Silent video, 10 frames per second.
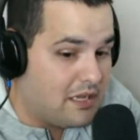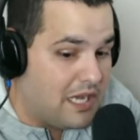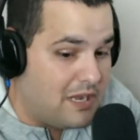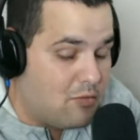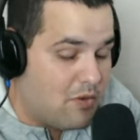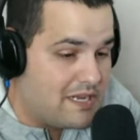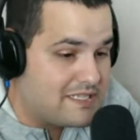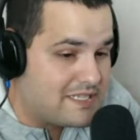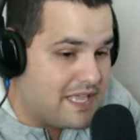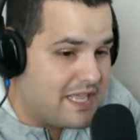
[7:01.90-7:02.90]
I want to
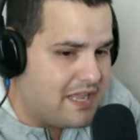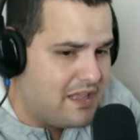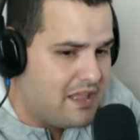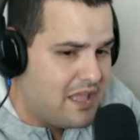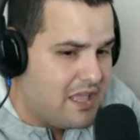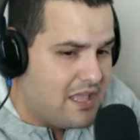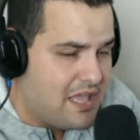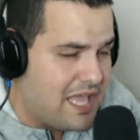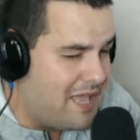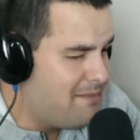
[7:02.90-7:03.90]
say
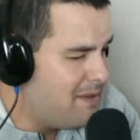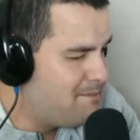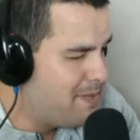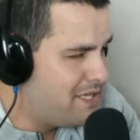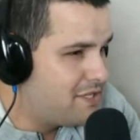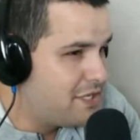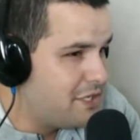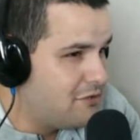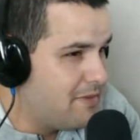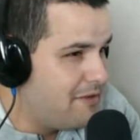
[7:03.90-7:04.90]
M&P
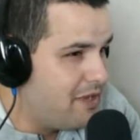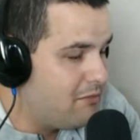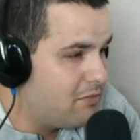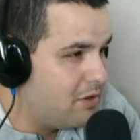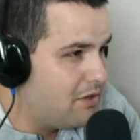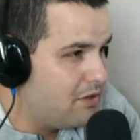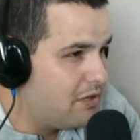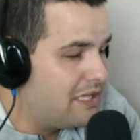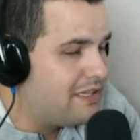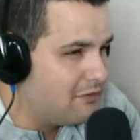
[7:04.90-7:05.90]
Shield, maybe I'm wrong.
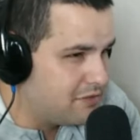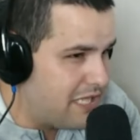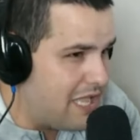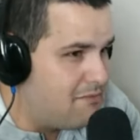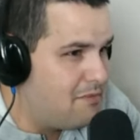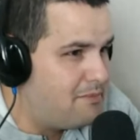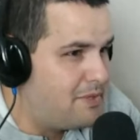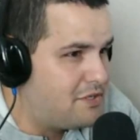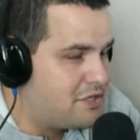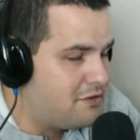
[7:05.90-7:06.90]
I think it was the M&P
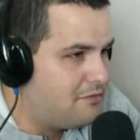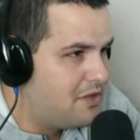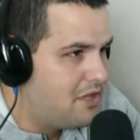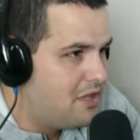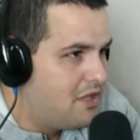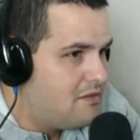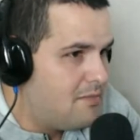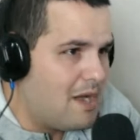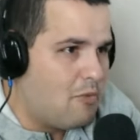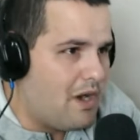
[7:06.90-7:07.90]
Shield.
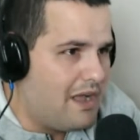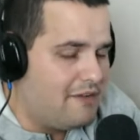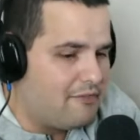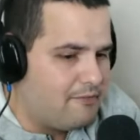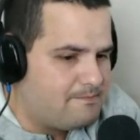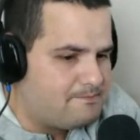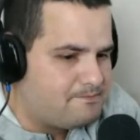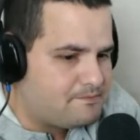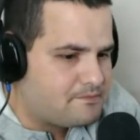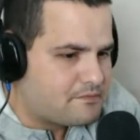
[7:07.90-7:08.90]
My wife,
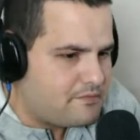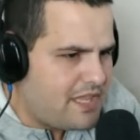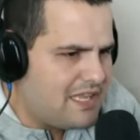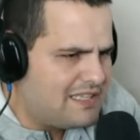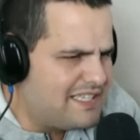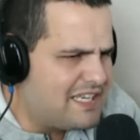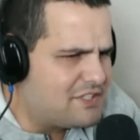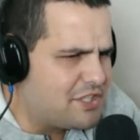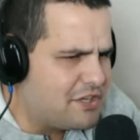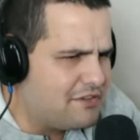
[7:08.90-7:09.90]
and I think I
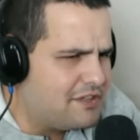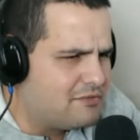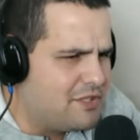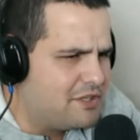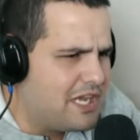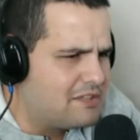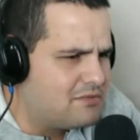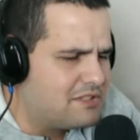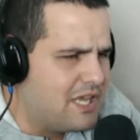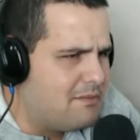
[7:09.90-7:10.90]
shared this with you guys
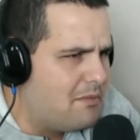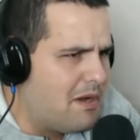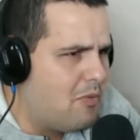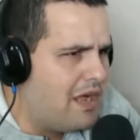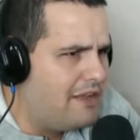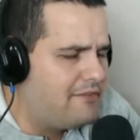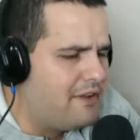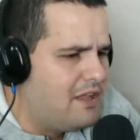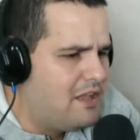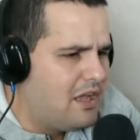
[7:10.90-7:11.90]
one time when my wife
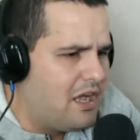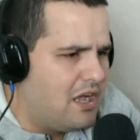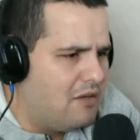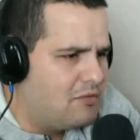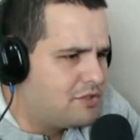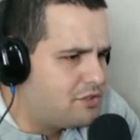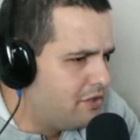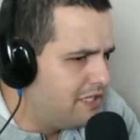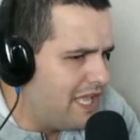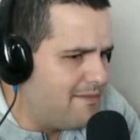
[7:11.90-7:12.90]
uh, was
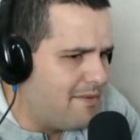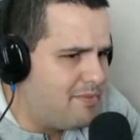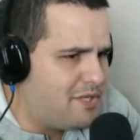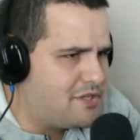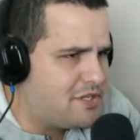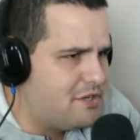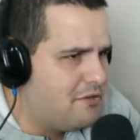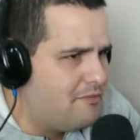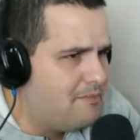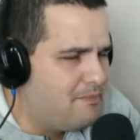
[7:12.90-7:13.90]
shooting the M&P
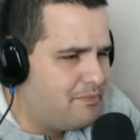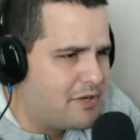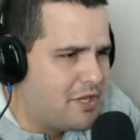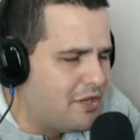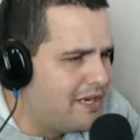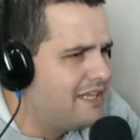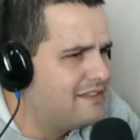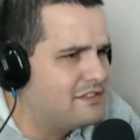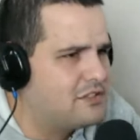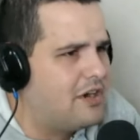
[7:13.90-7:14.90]
Shield, couldn't
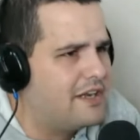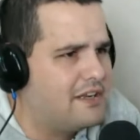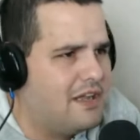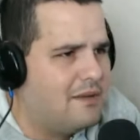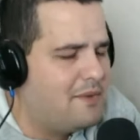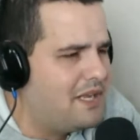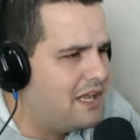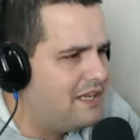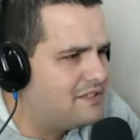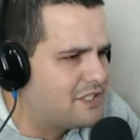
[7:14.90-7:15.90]
hit the target. I mean,
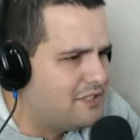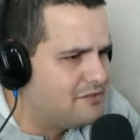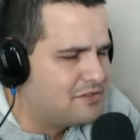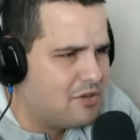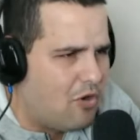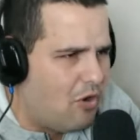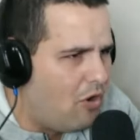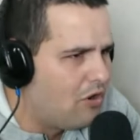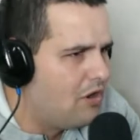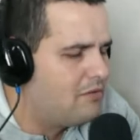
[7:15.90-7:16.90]
like she was
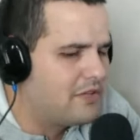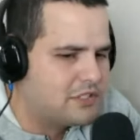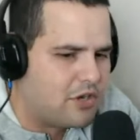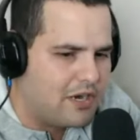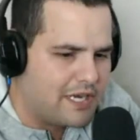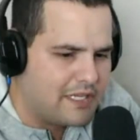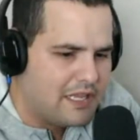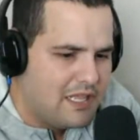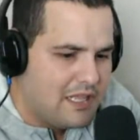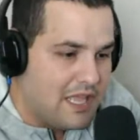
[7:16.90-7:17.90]
all over the target
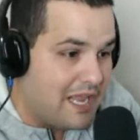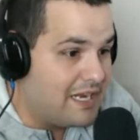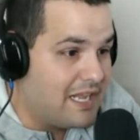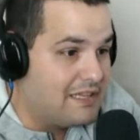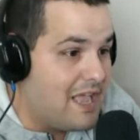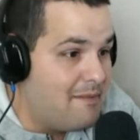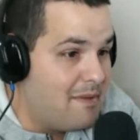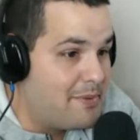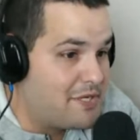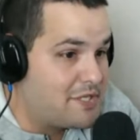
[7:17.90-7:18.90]
and again, the
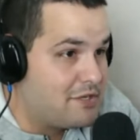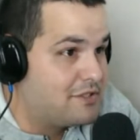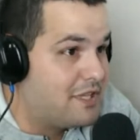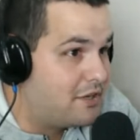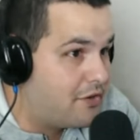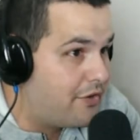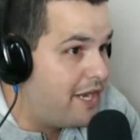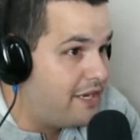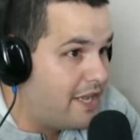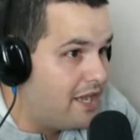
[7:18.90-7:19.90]
M&P shield is a
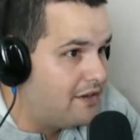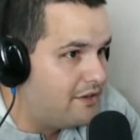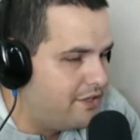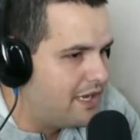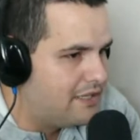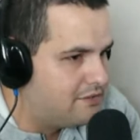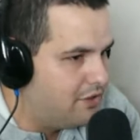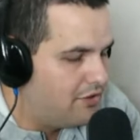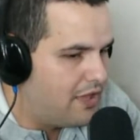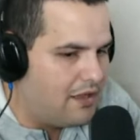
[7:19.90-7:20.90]
great gun. You guys
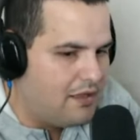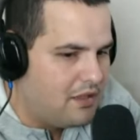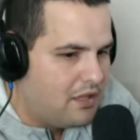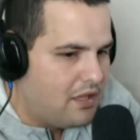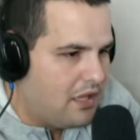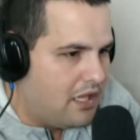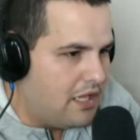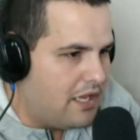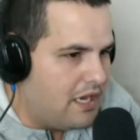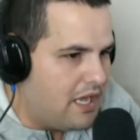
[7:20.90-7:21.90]
know that.
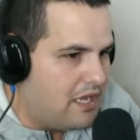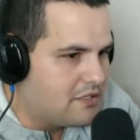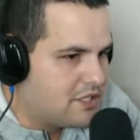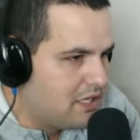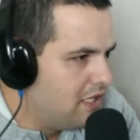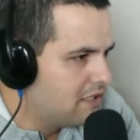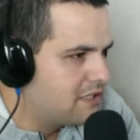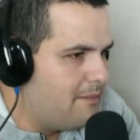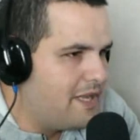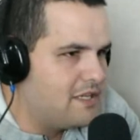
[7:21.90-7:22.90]
And uh, she looked
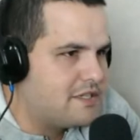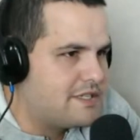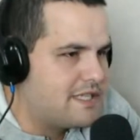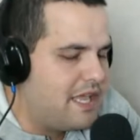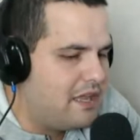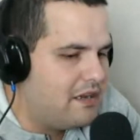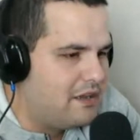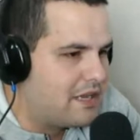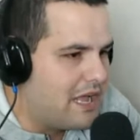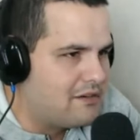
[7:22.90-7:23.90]
at me and she said, Hey,
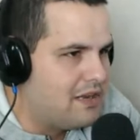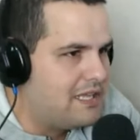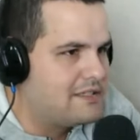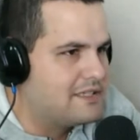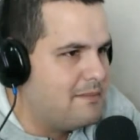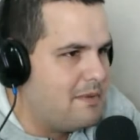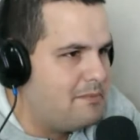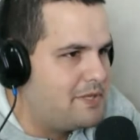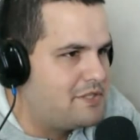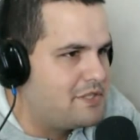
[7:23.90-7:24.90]
look, I don't like this
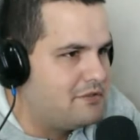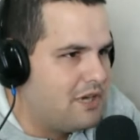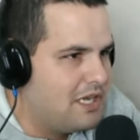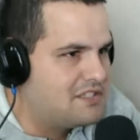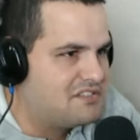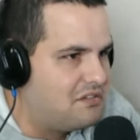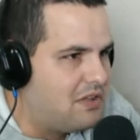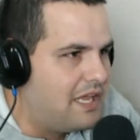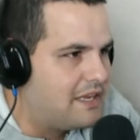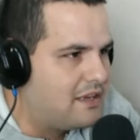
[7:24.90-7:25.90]
M&P shield. I just don't
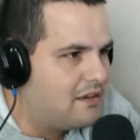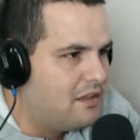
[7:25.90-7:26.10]
like it.